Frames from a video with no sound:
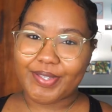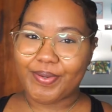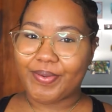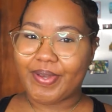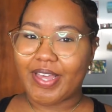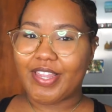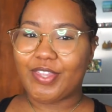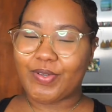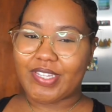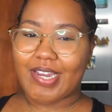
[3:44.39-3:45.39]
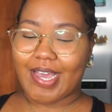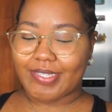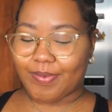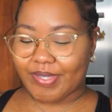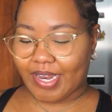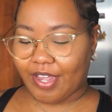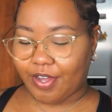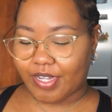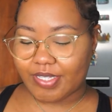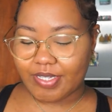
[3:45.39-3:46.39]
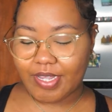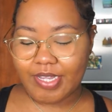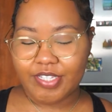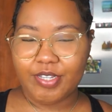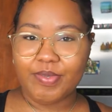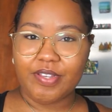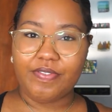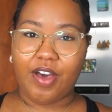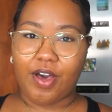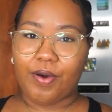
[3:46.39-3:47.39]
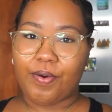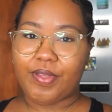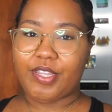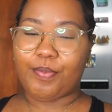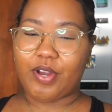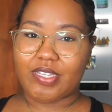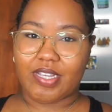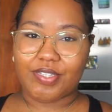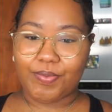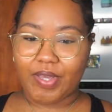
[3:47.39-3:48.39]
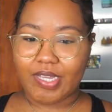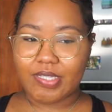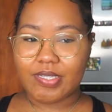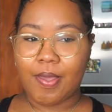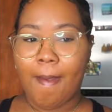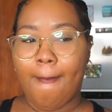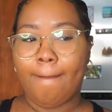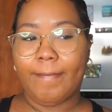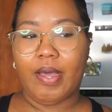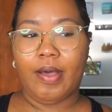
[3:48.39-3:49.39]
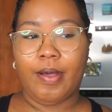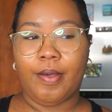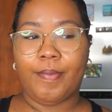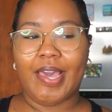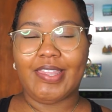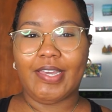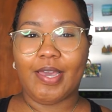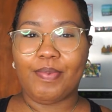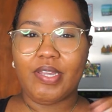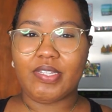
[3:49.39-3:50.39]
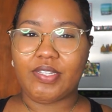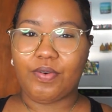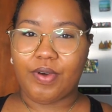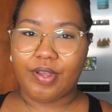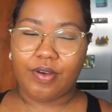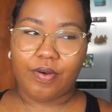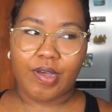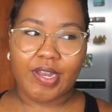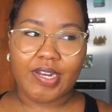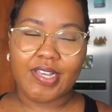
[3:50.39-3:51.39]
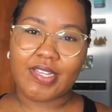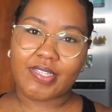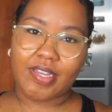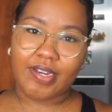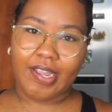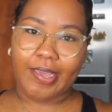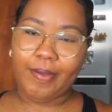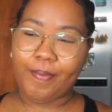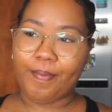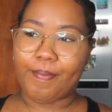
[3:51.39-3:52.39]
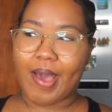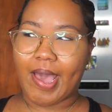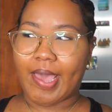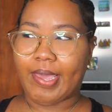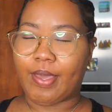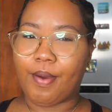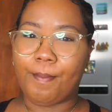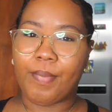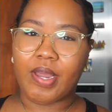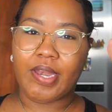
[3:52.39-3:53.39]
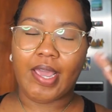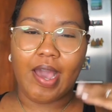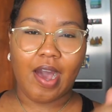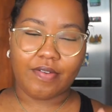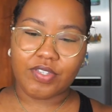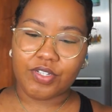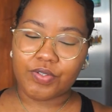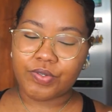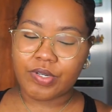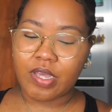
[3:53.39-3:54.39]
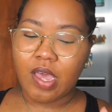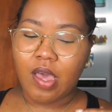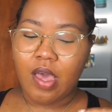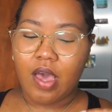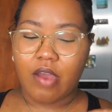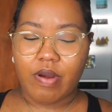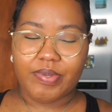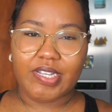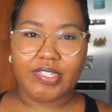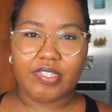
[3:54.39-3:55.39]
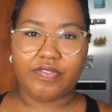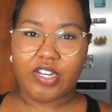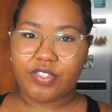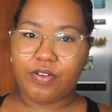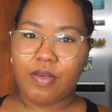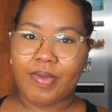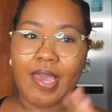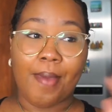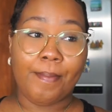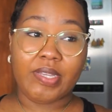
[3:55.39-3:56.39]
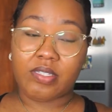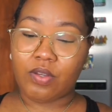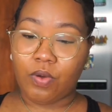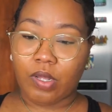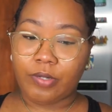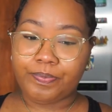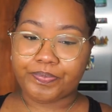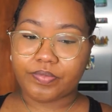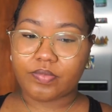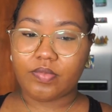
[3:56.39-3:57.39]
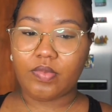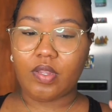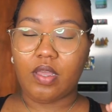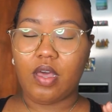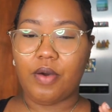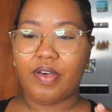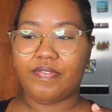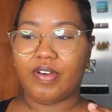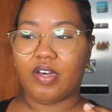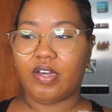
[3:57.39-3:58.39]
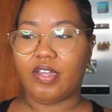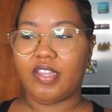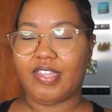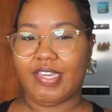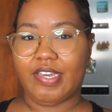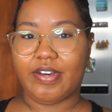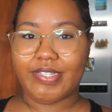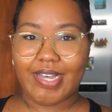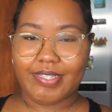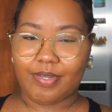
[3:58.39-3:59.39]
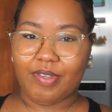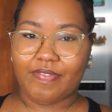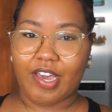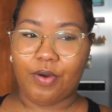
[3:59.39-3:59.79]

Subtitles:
so those are the items that I got. In terms of how the process worked, I think I placed the order on Sunday. By Monday afternoon, a representative tried to call me. I missed the call. However, they contacted me via